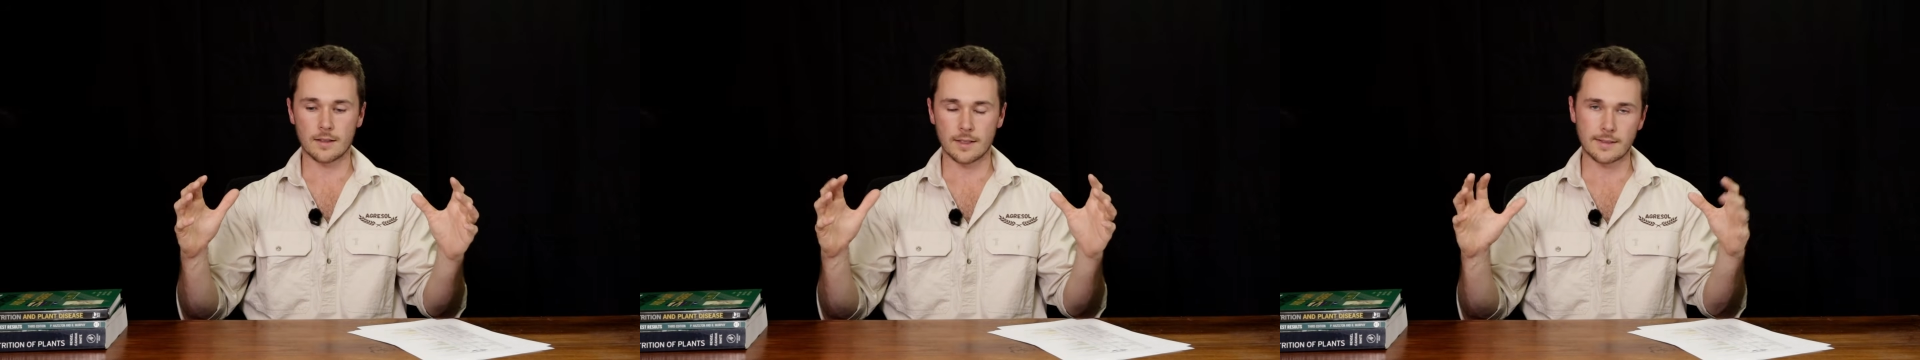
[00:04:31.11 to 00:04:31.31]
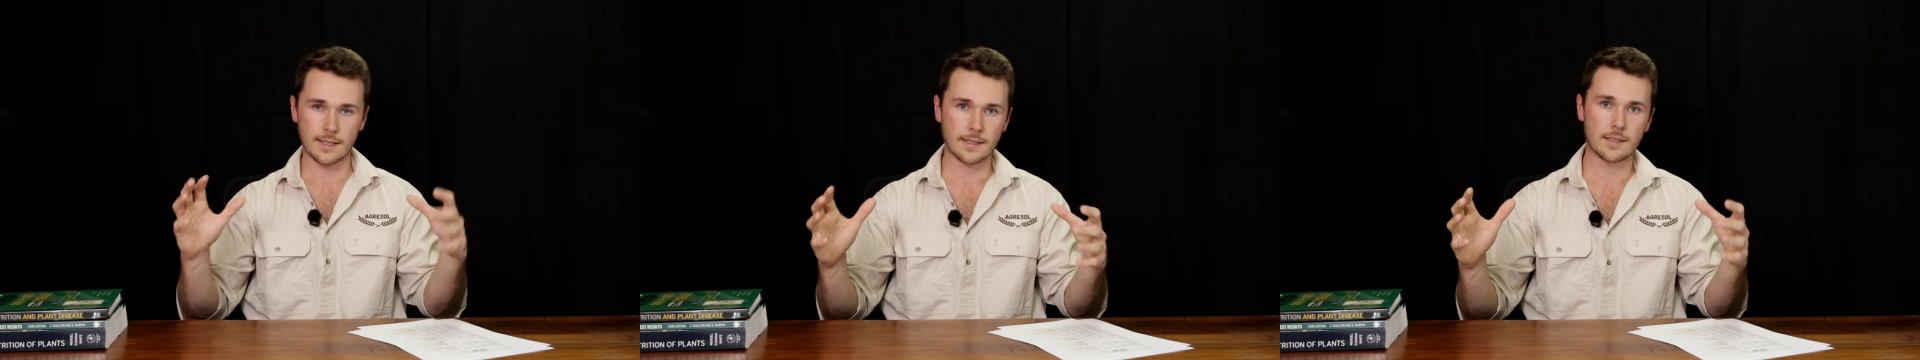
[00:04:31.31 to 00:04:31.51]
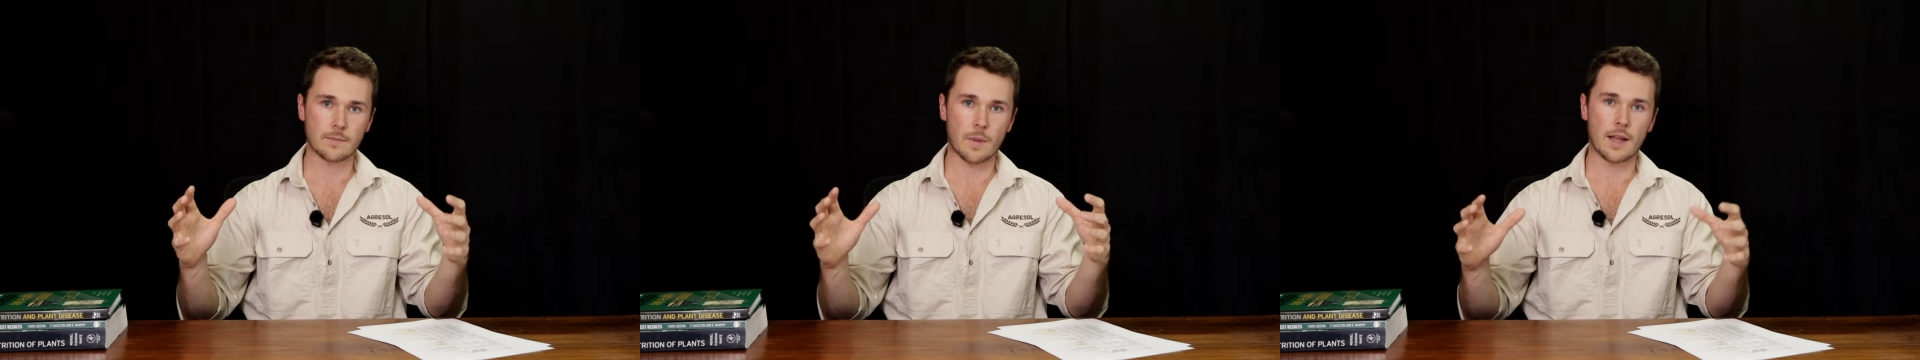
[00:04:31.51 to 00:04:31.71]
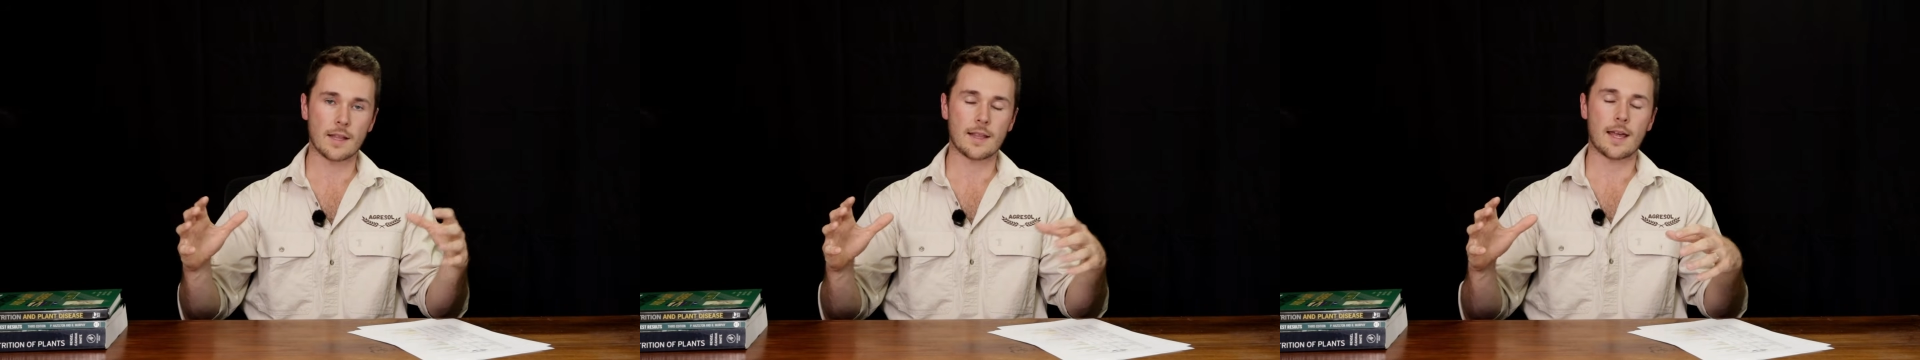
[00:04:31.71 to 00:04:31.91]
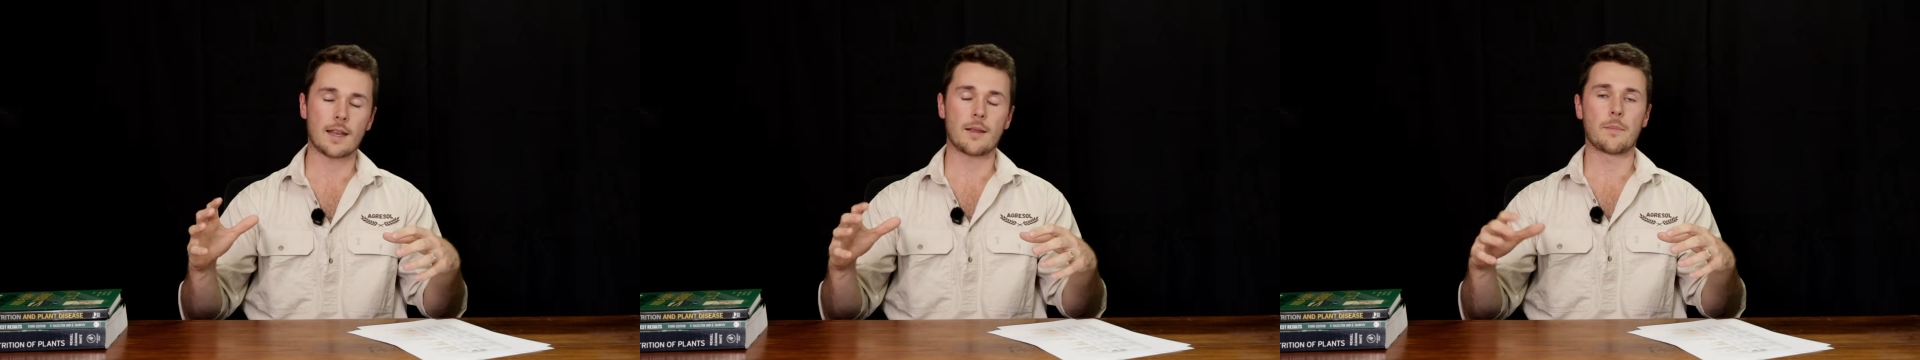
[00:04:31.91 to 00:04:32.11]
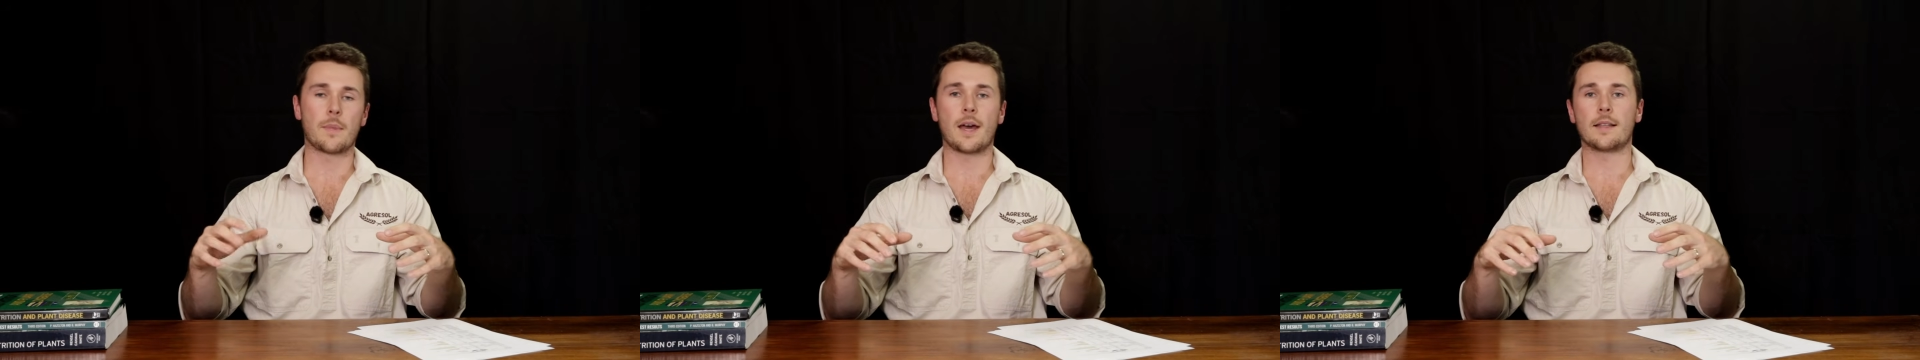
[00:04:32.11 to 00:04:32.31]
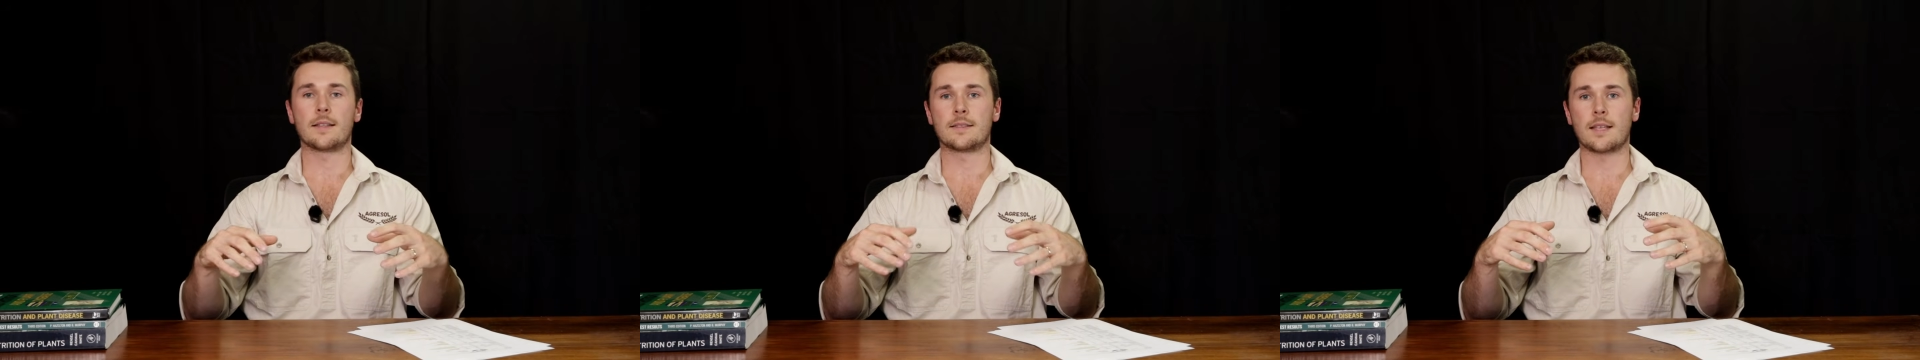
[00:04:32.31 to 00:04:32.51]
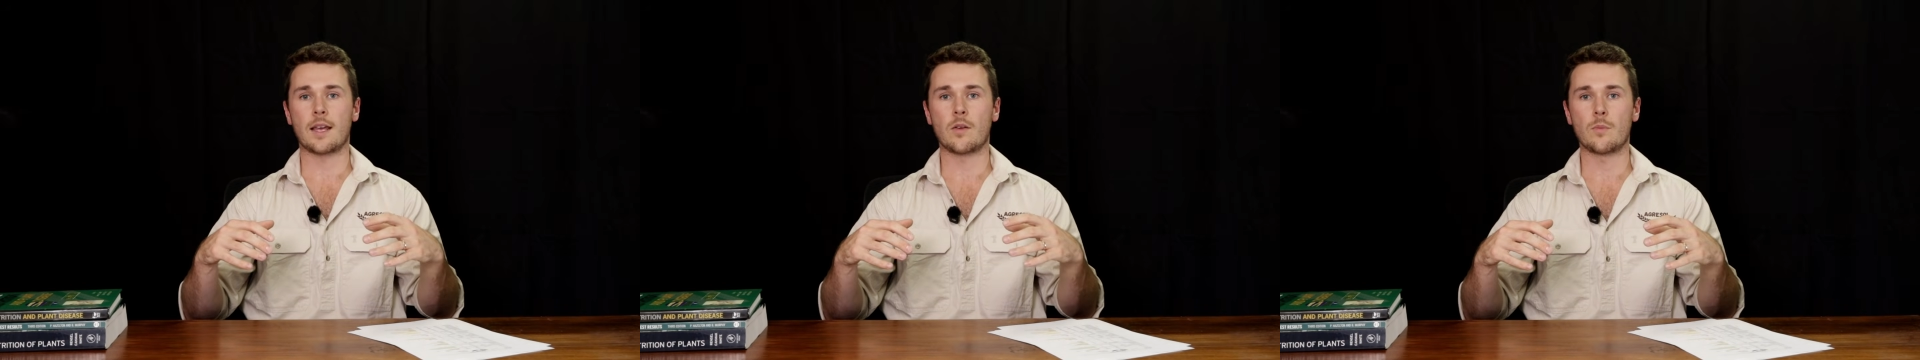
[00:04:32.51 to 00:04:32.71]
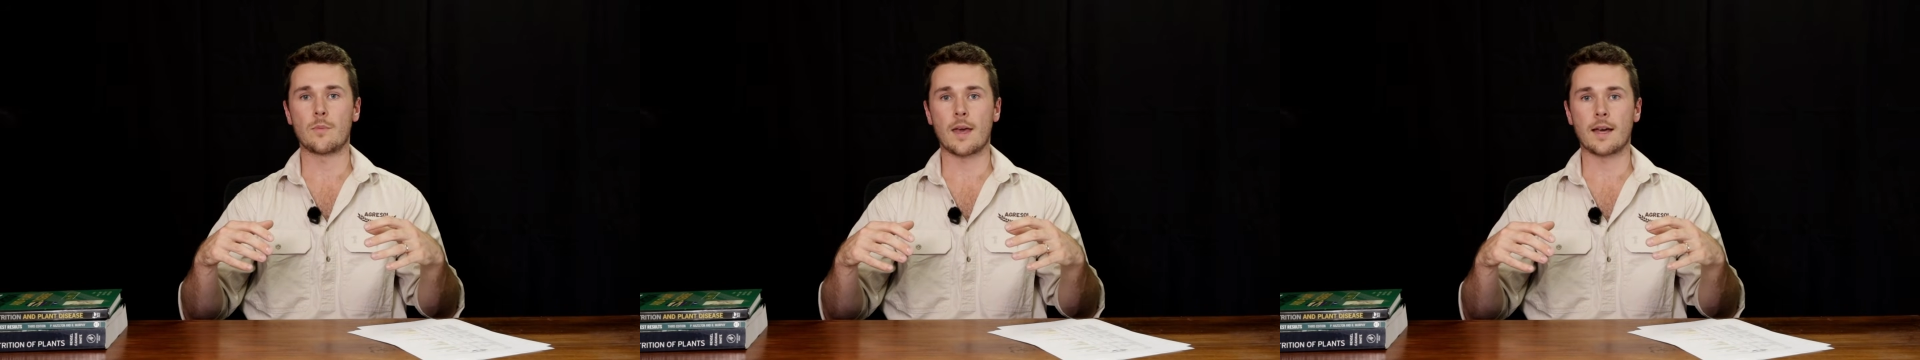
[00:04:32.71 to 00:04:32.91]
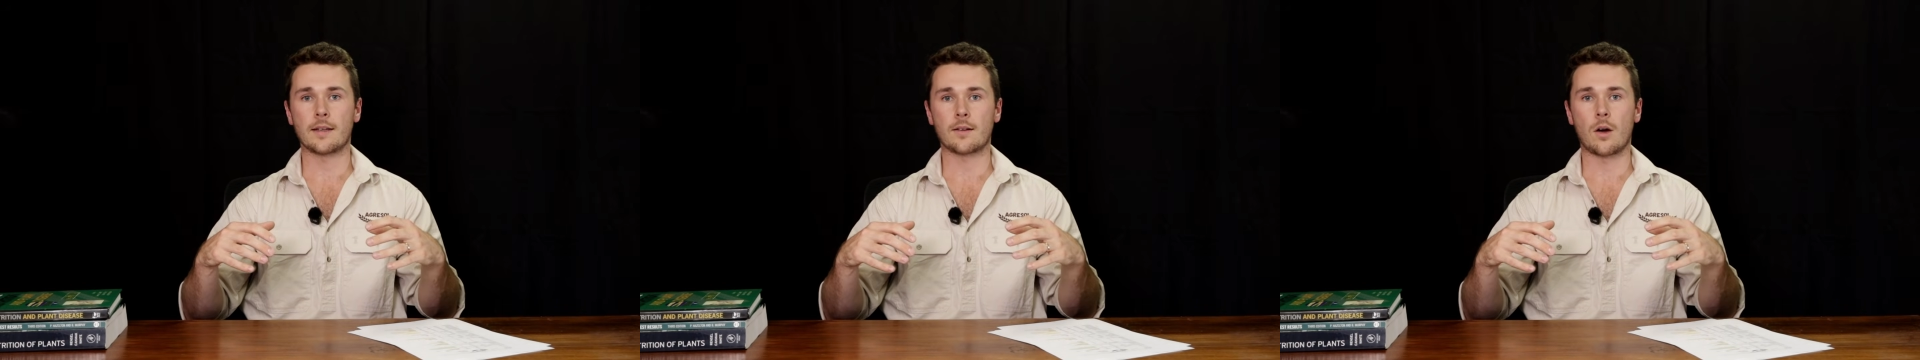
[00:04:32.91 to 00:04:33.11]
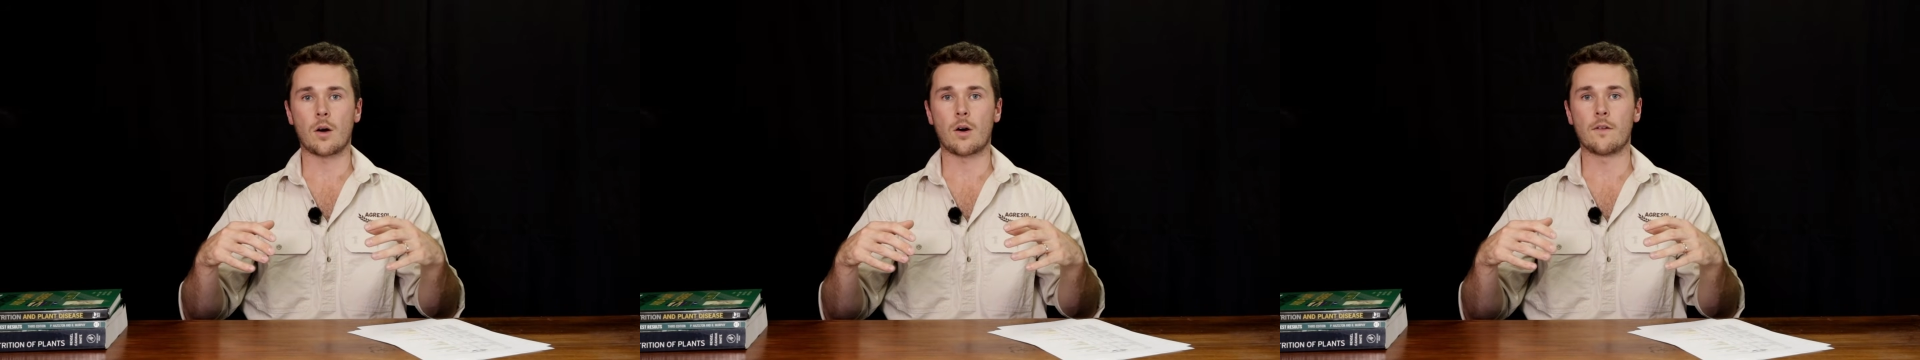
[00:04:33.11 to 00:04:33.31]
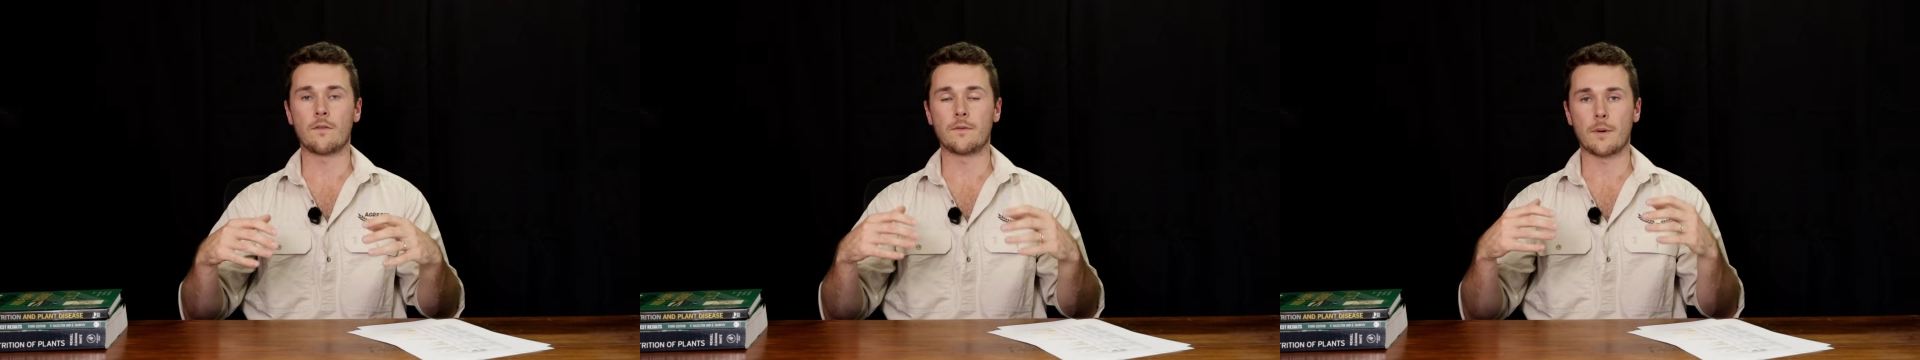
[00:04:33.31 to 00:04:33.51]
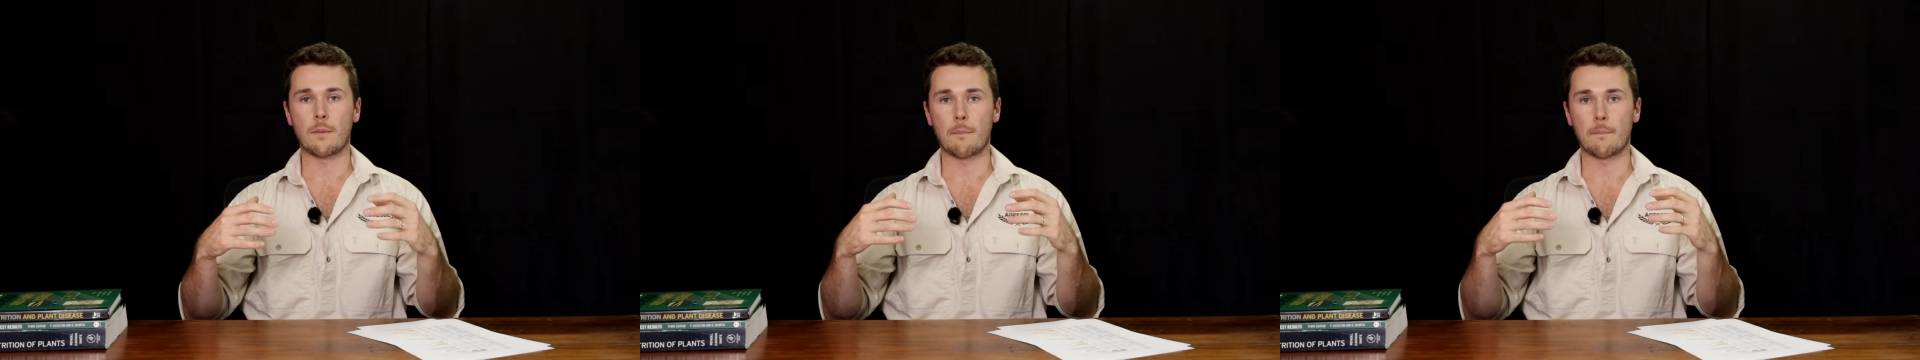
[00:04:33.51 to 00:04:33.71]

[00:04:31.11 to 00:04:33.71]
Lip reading: it's estimated that about the same amount of